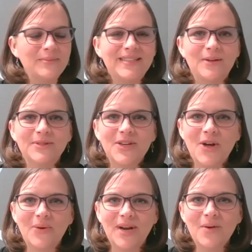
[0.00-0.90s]
South
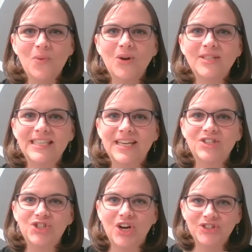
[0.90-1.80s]
Dakota worked in
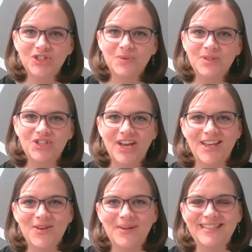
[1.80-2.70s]
conjunction with JA
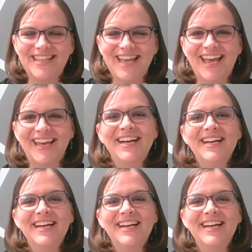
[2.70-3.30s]
USA